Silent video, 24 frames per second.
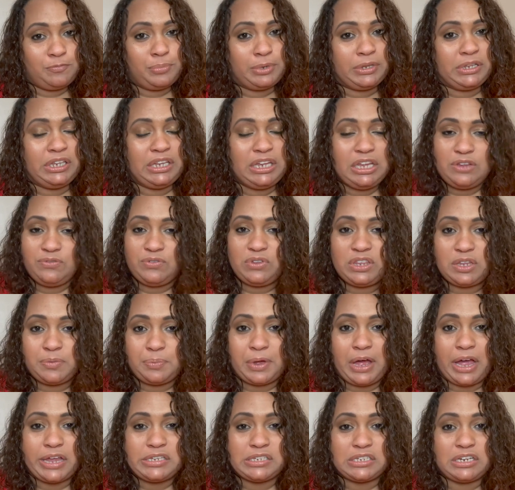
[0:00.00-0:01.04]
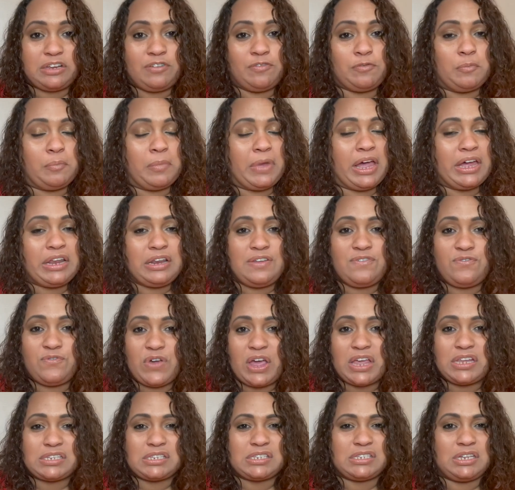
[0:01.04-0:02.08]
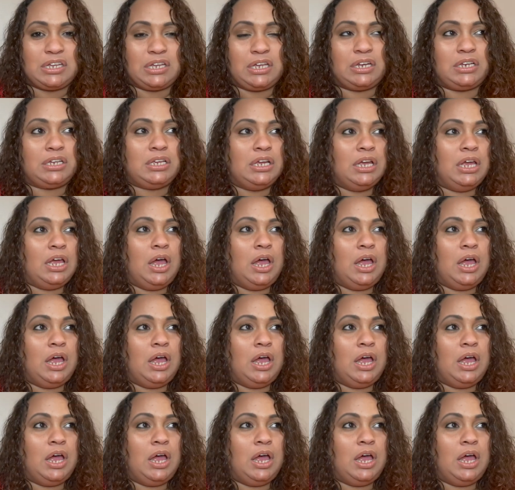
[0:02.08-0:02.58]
believe in the positive, manifest it,